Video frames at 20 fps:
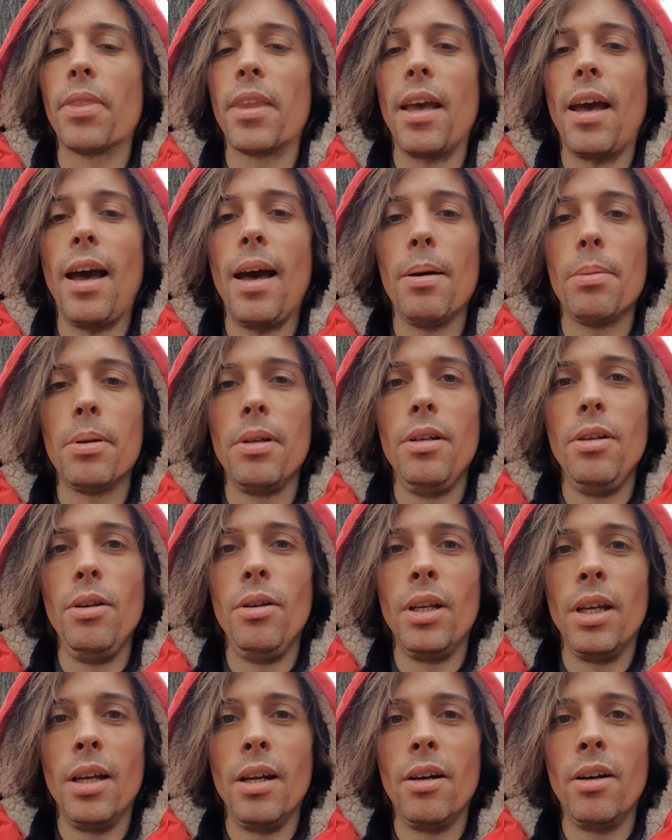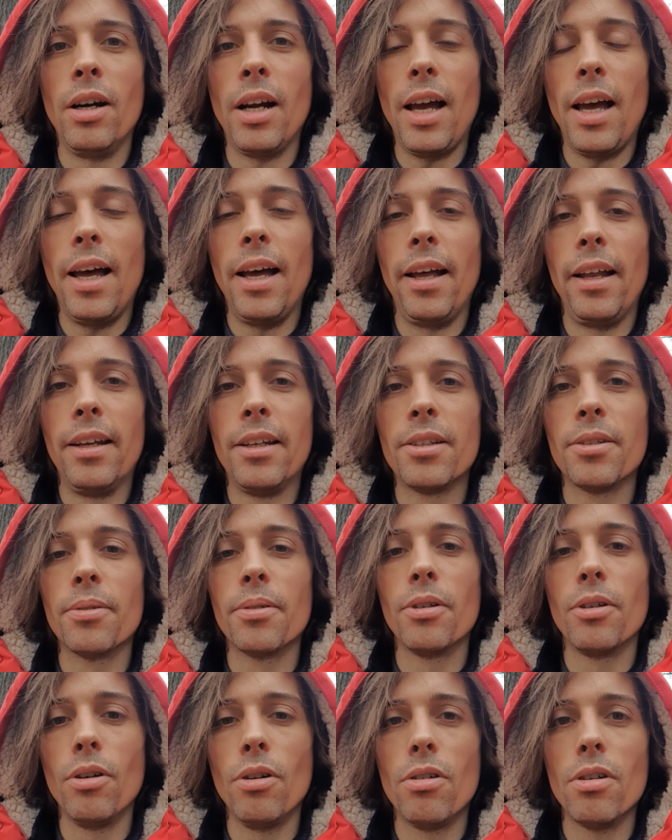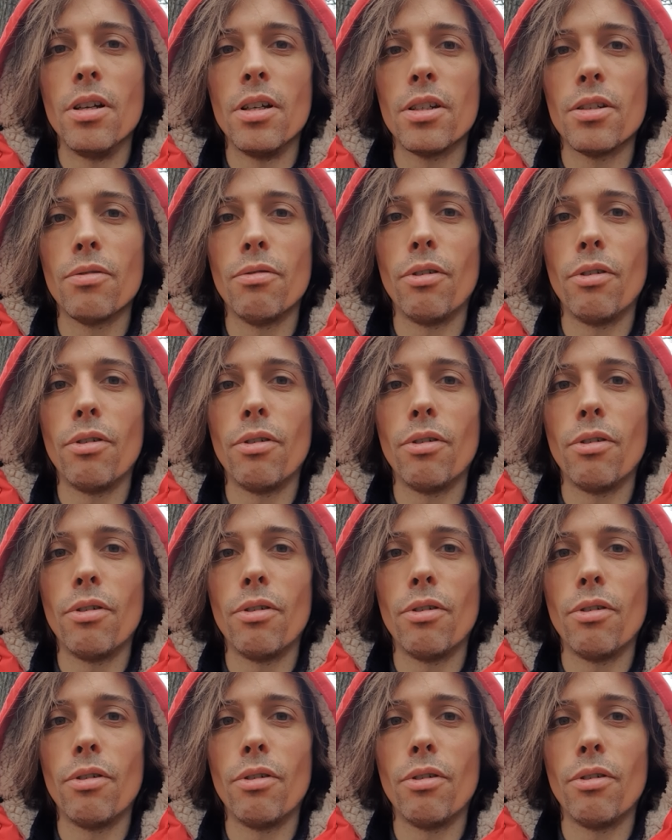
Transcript: a happy new year and goodness